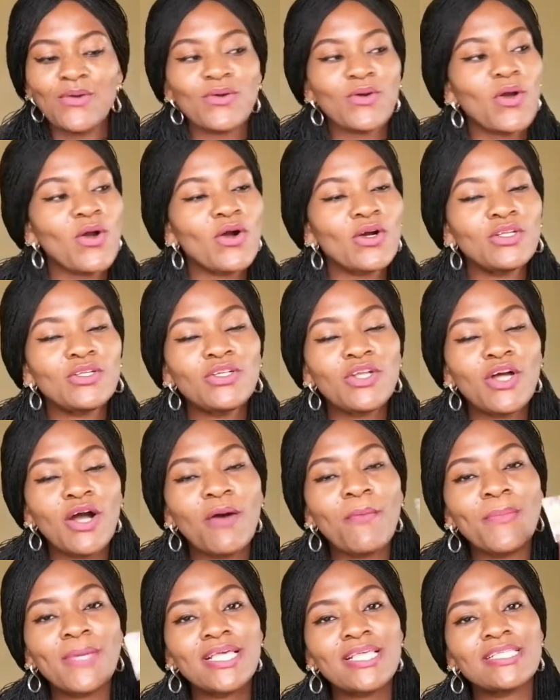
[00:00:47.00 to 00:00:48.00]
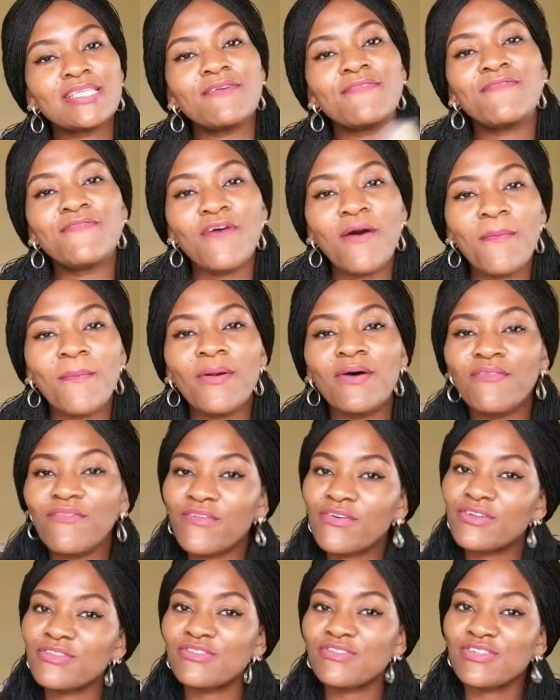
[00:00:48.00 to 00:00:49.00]
Condom is a form of
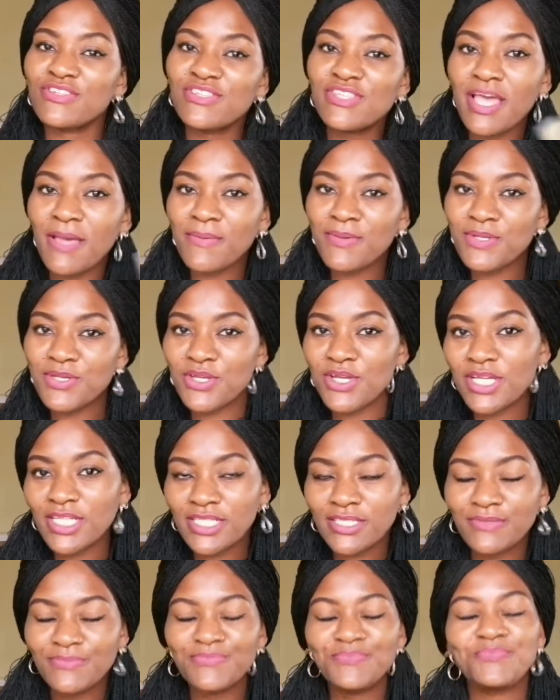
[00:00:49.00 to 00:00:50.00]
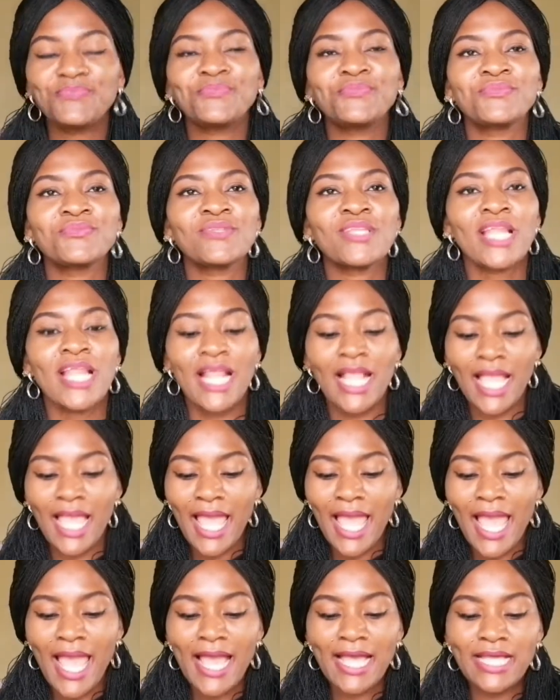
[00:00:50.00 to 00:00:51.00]
contraception
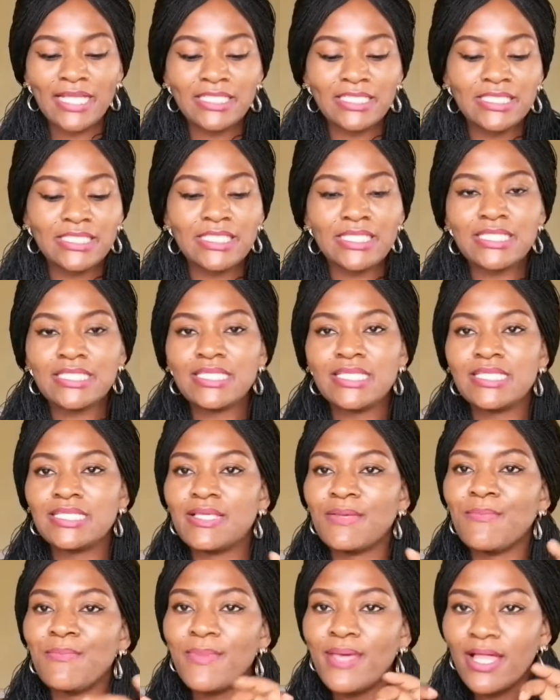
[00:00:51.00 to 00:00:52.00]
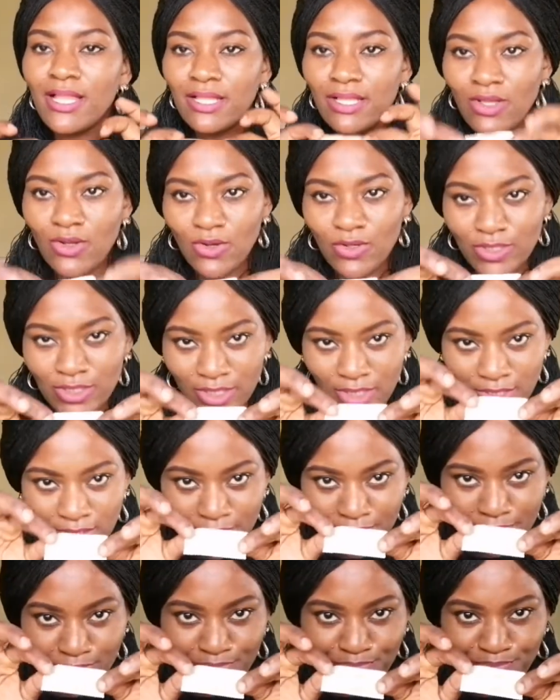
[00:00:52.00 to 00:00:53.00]
and this is a male
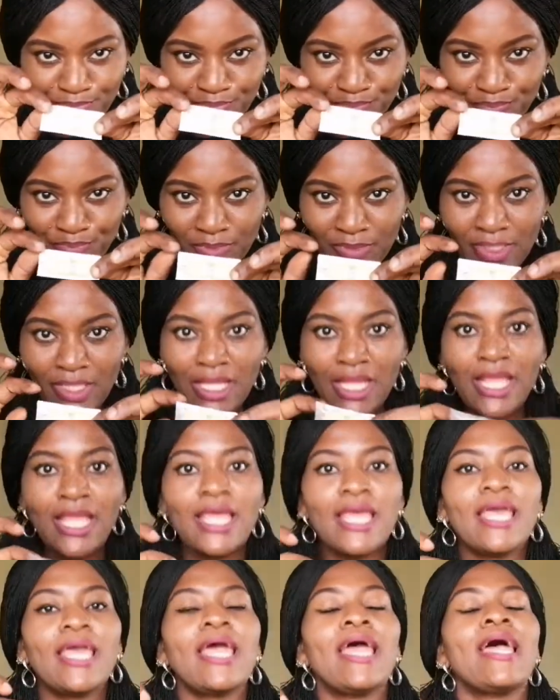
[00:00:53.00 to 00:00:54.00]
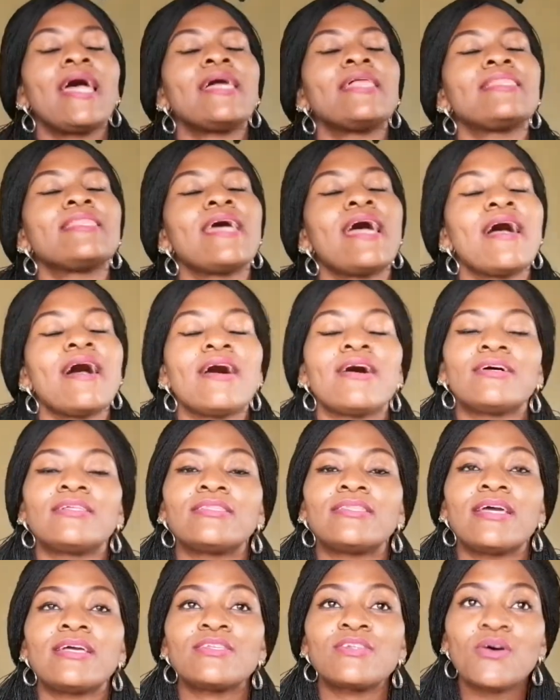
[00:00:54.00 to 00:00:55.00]
condom. There
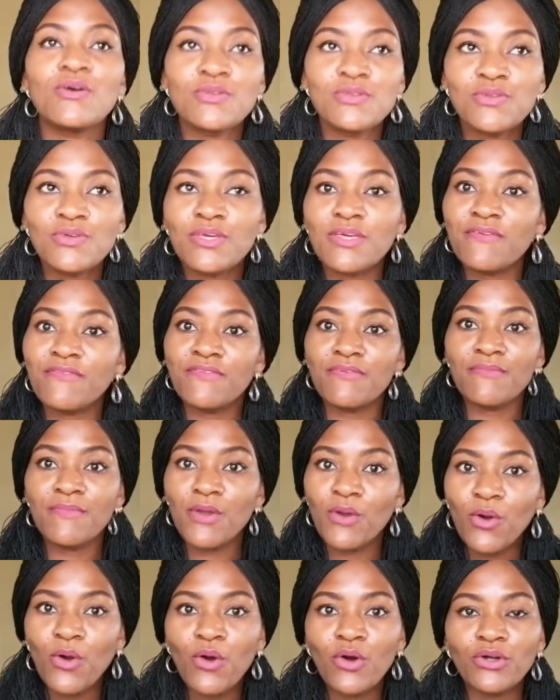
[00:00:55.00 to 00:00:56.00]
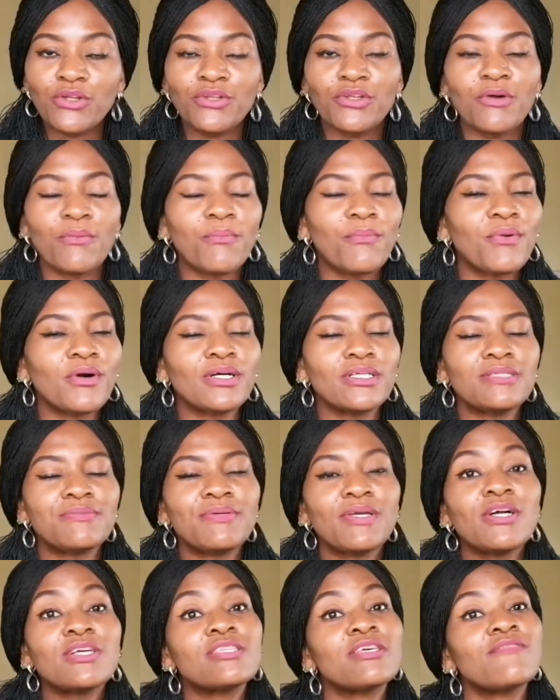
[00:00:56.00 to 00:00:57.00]
is also a female condom, but
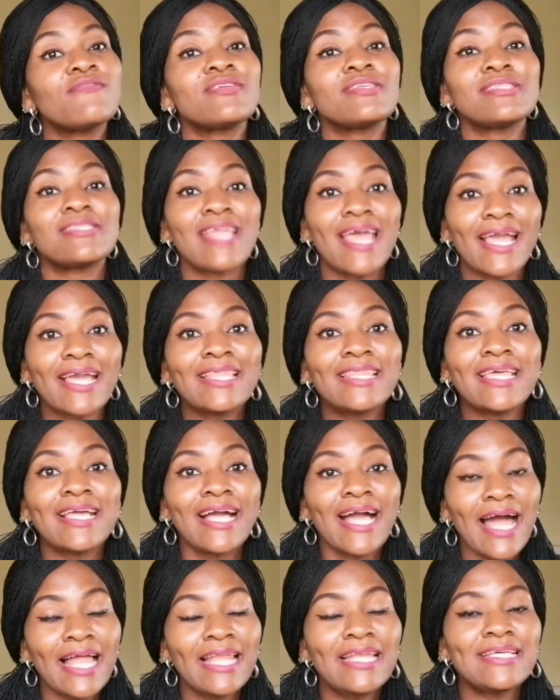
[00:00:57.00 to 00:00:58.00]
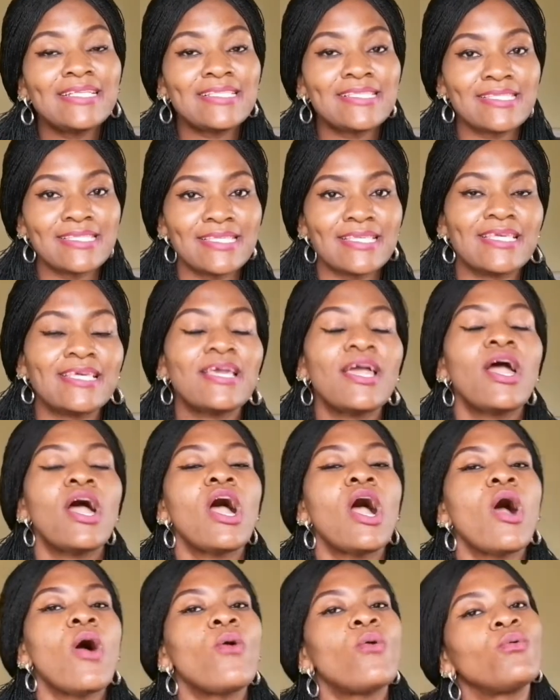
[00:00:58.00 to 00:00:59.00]
because of its technicality,
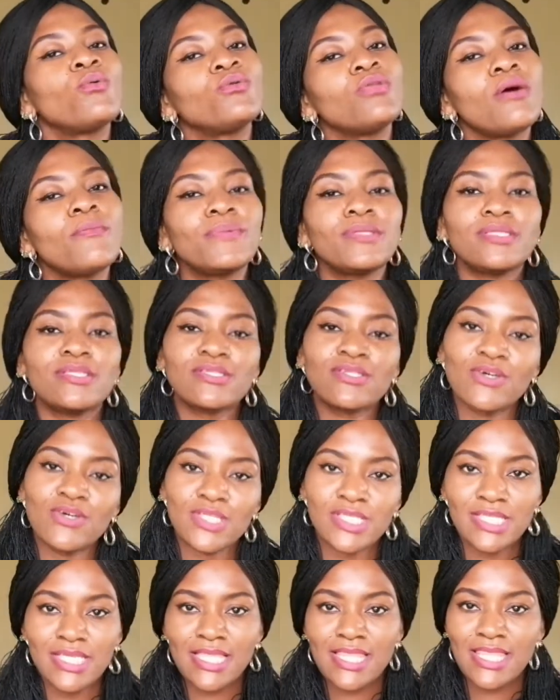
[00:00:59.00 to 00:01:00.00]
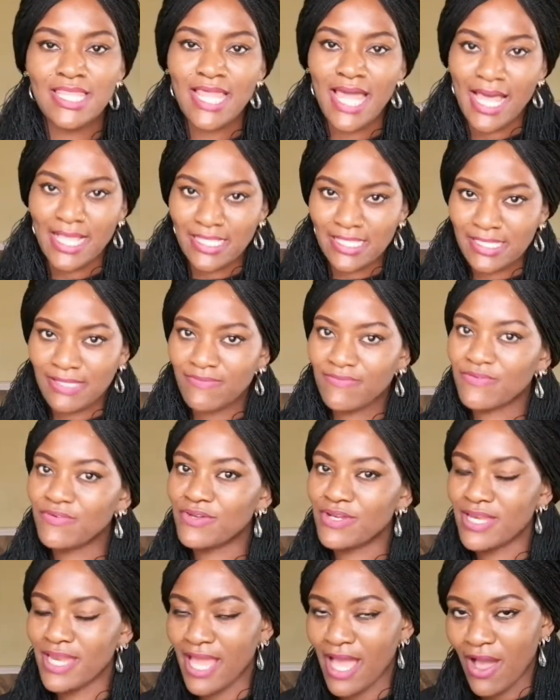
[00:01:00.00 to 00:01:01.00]
we will not be discussing that for
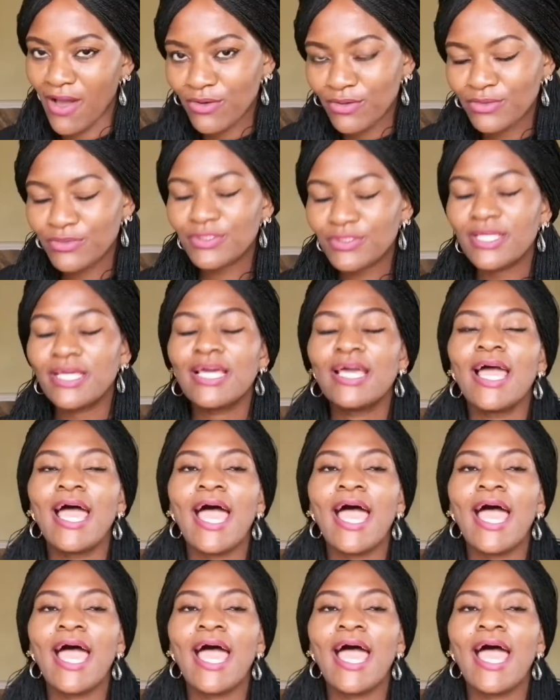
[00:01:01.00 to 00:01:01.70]
now.